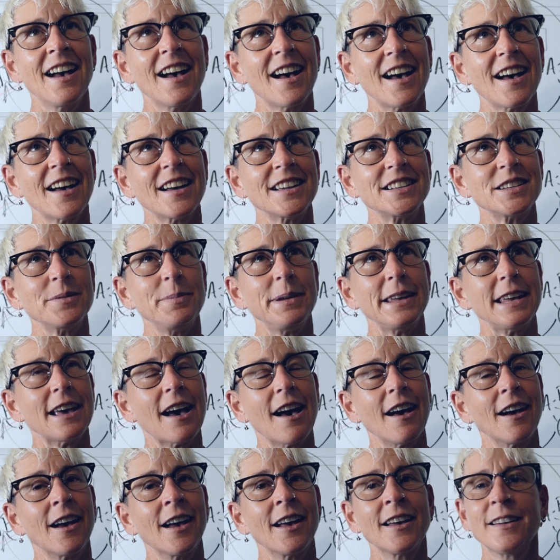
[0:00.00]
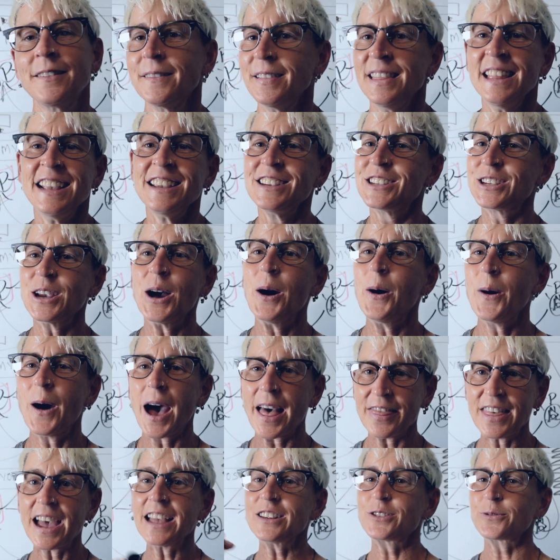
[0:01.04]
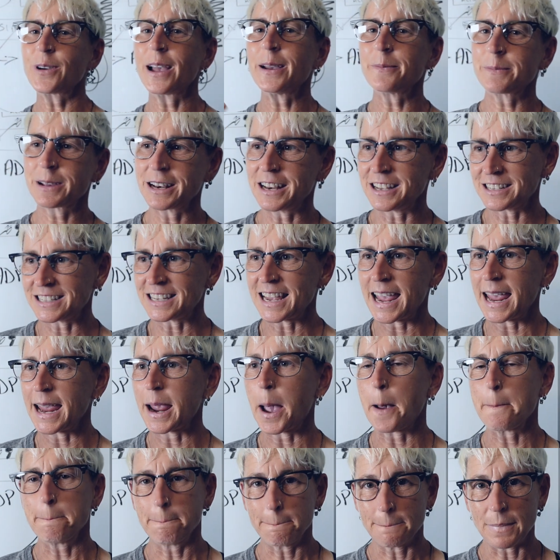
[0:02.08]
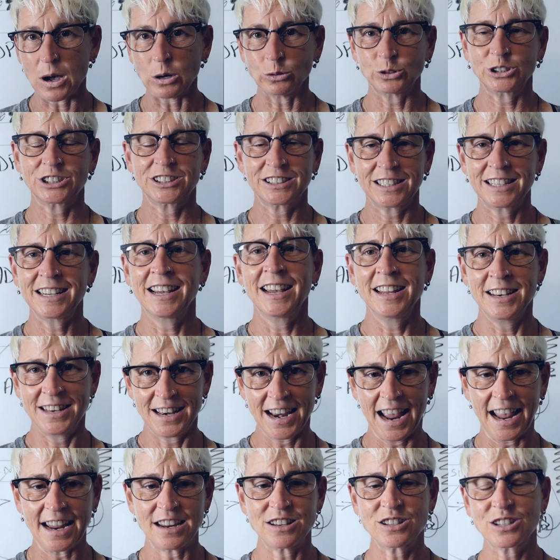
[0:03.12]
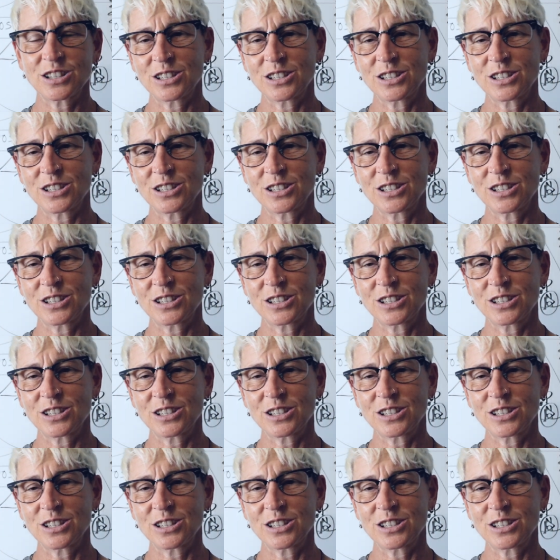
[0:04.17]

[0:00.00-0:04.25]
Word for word: uh, to be young. So that's what I'm gonna say most nights.